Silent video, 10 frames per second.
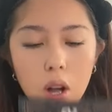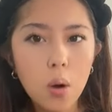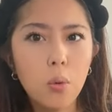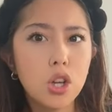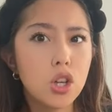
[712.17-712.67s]

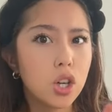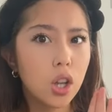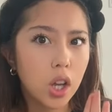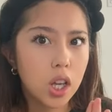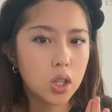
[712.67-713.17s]
which are
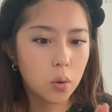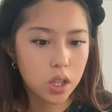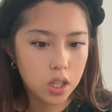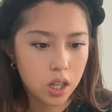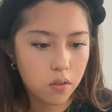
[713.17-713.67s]
looking so good
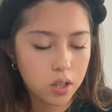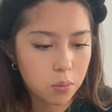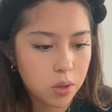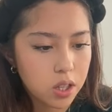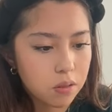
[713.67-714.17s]
today for some
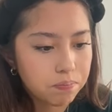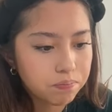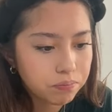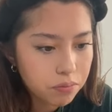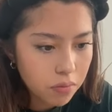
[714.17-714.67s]
reason.
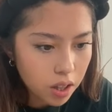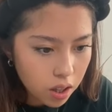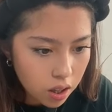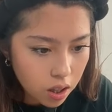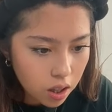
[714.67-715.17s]

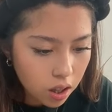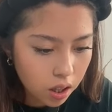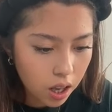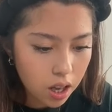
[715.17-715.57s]
Okay,